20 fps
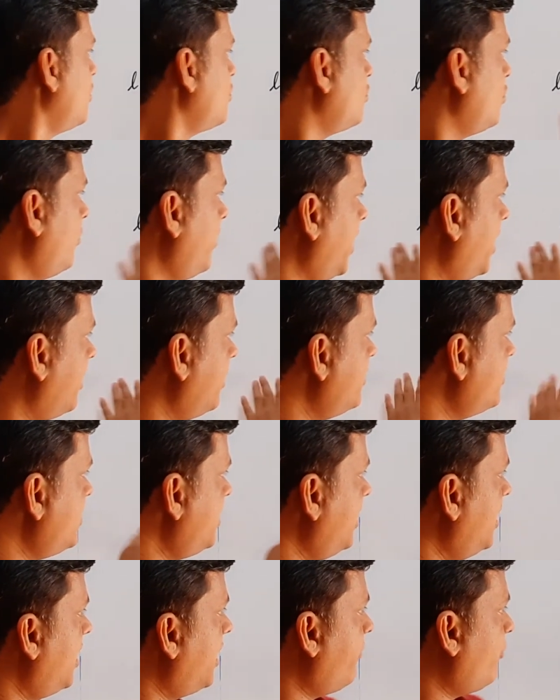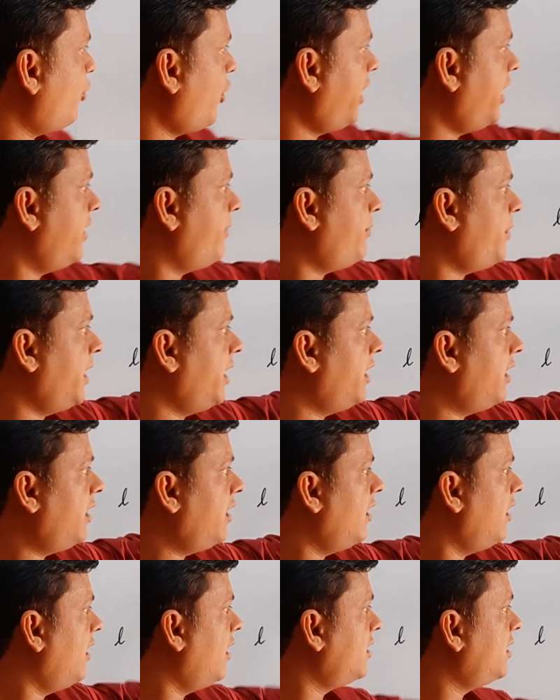So we consider point
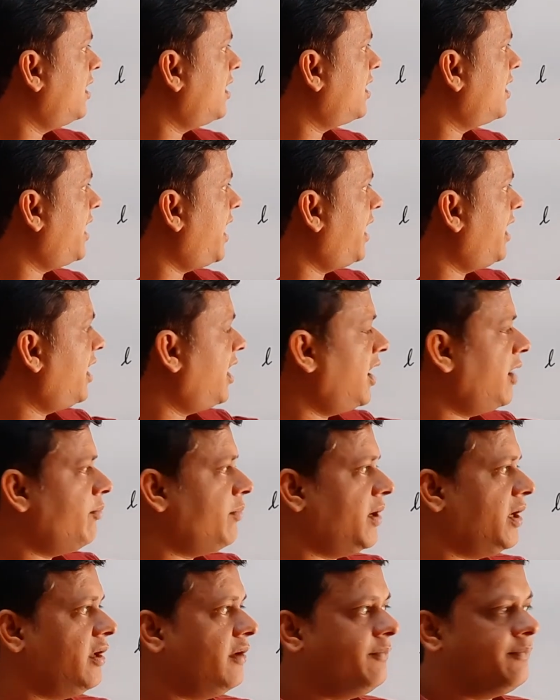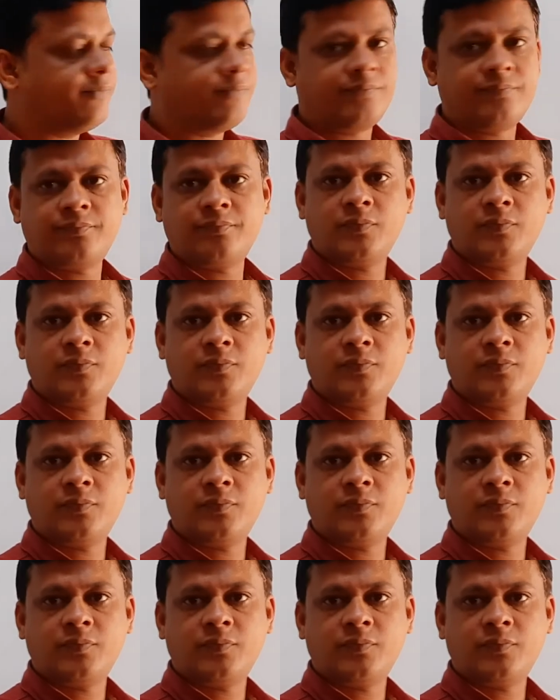P other than AB.